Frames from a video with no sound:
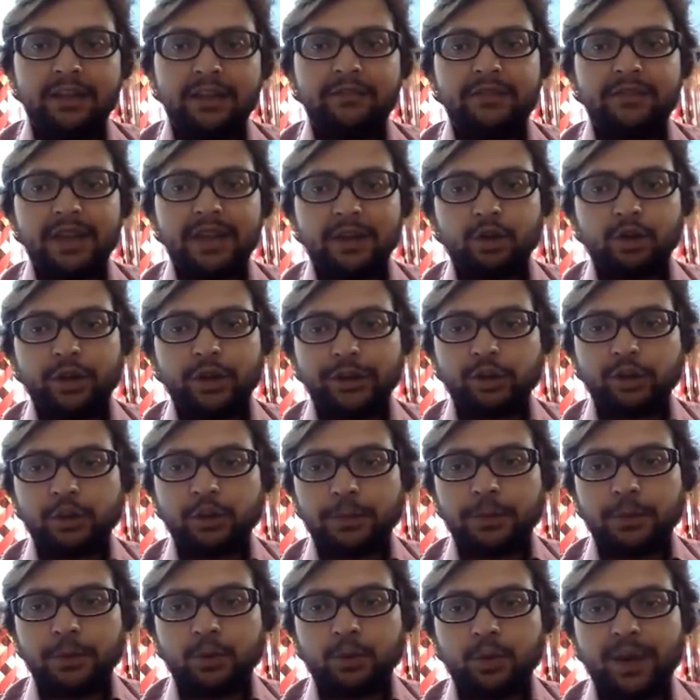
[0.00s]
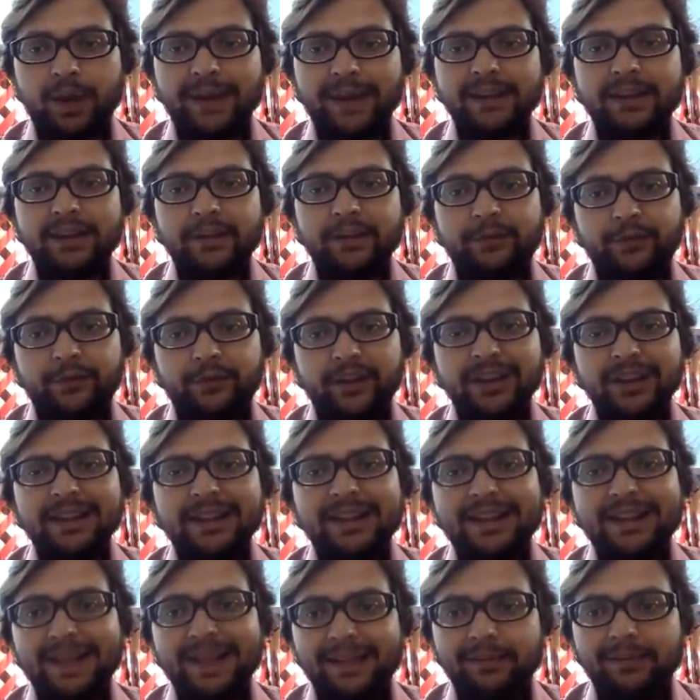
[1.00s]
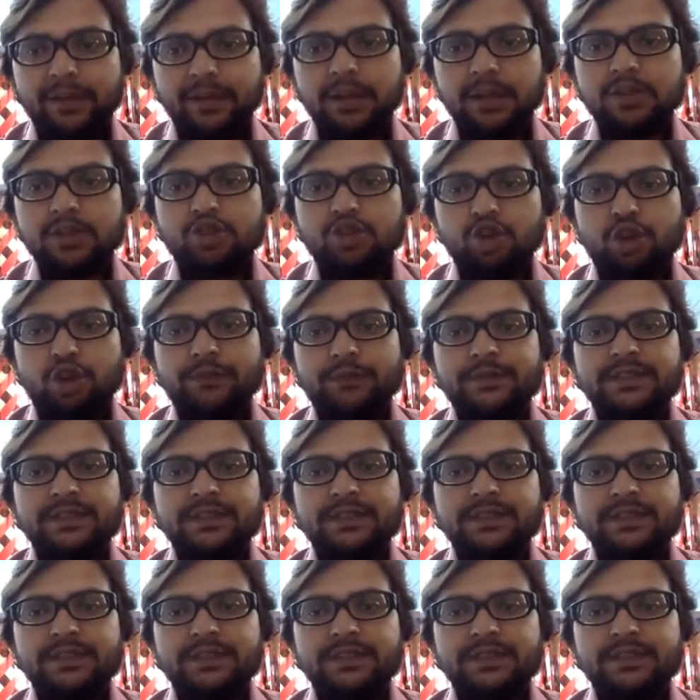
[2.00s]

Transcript: we are going to provide different levels of